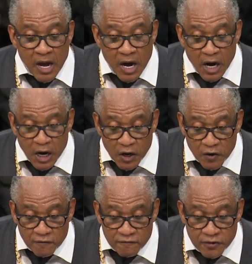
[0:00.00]

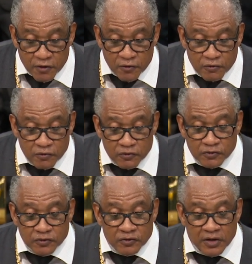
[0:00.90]
of
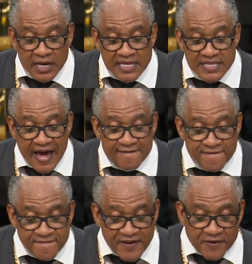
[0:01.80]
those that
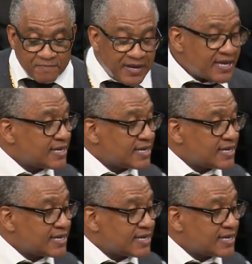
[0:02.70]
fear me.